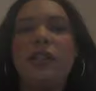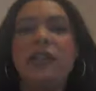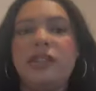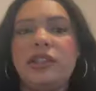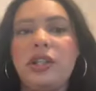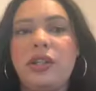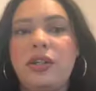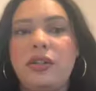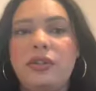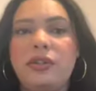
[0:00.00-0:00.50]

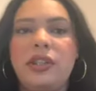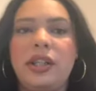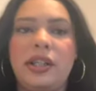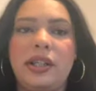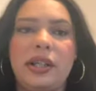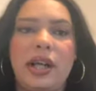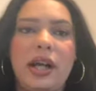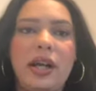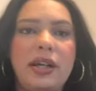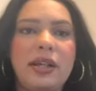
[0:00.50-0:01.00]
So during
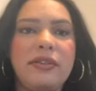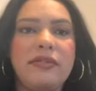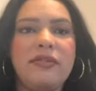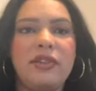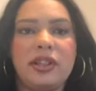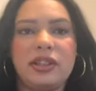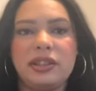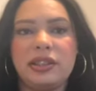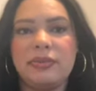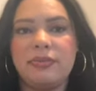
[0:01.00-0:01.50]
our
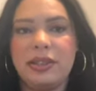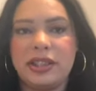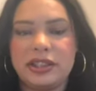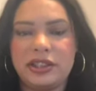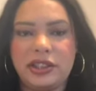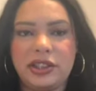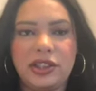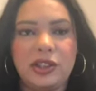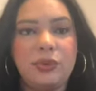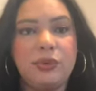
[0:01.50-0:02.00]
first
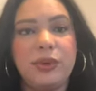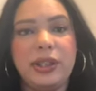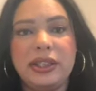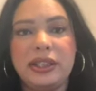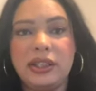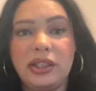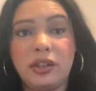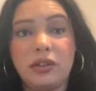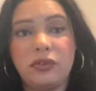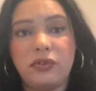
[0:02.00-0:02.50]
semester, we
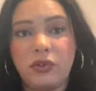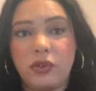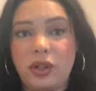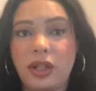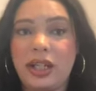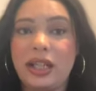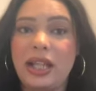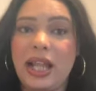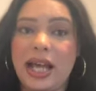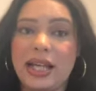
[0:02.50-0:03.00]
took 4
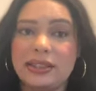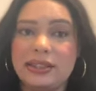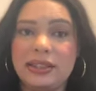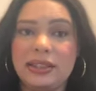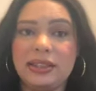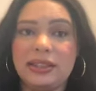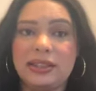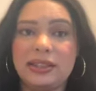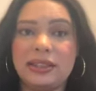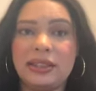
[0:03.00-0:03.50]

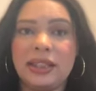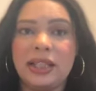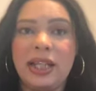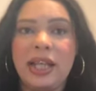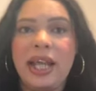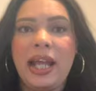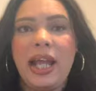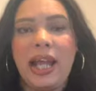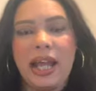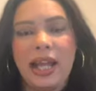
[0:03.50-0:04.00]
classes,
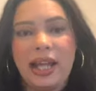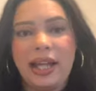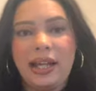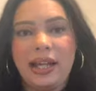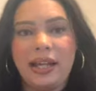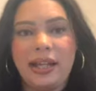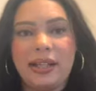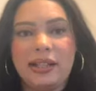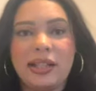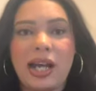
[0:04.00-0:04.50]

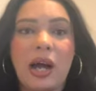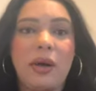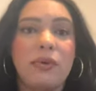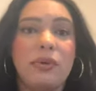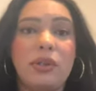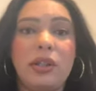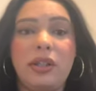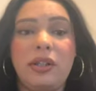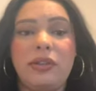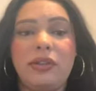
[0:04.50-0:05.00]
and I will
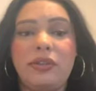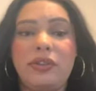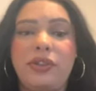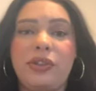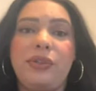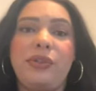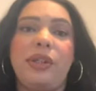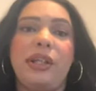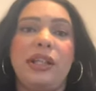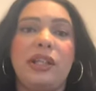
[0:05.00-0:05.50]
go
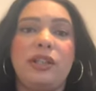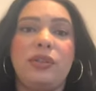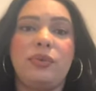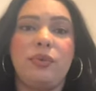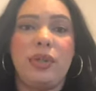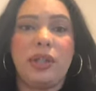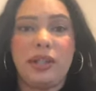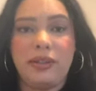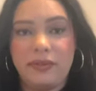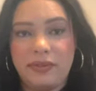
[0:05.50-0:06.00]
through each
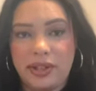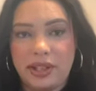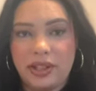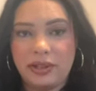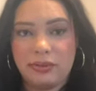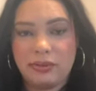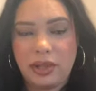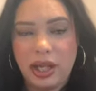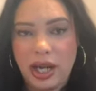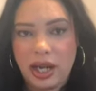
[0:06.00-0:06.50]
one of
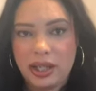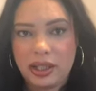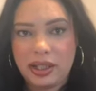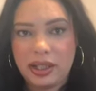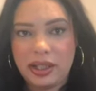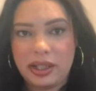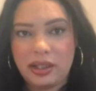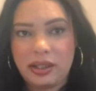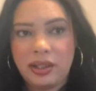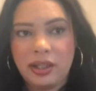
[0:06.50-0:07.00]
them kind
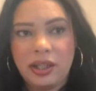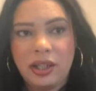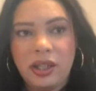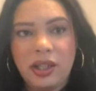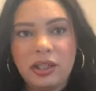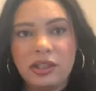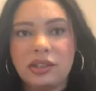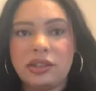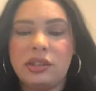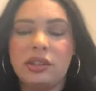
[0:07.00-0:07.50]
of
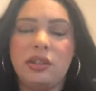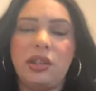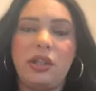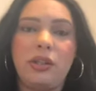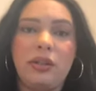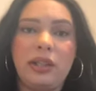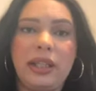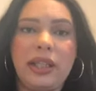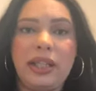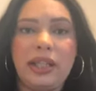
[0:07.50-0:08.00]

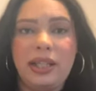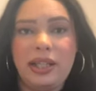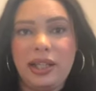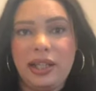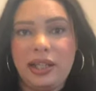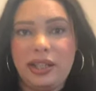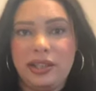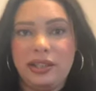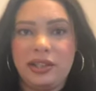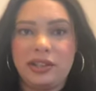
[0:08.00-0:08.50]
slowly and
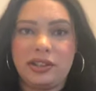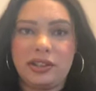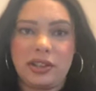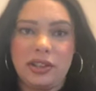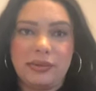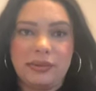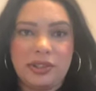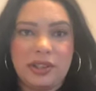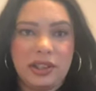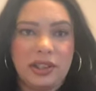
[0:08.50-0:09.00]
in
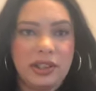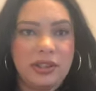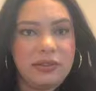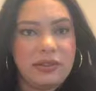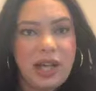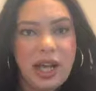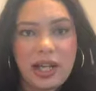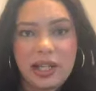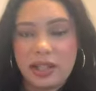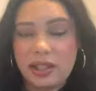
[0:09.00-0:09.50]
description of
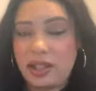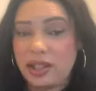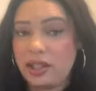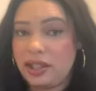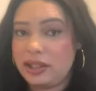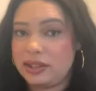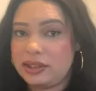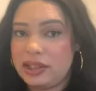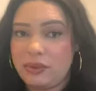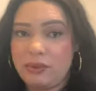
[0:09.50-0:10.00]
kind of the
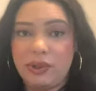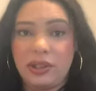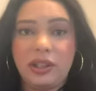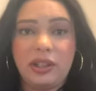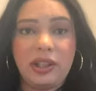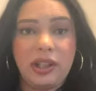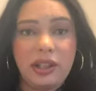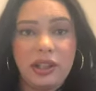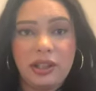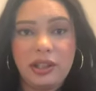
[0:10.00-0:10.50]
things that we
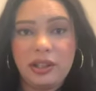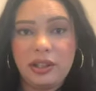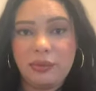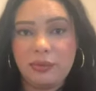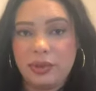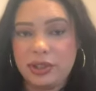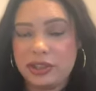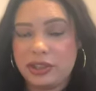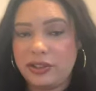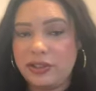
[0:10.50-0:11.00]
learned and
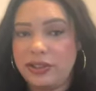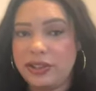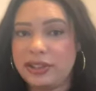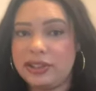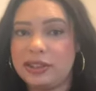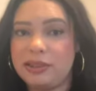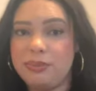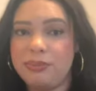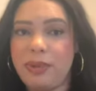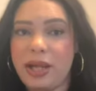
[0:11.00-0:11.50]
what to
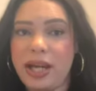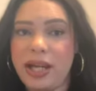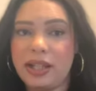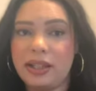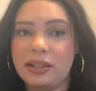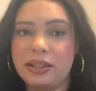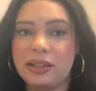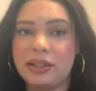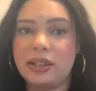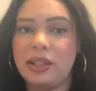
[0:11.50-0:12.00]

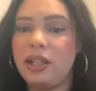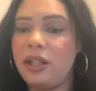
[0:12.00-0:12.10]
expect.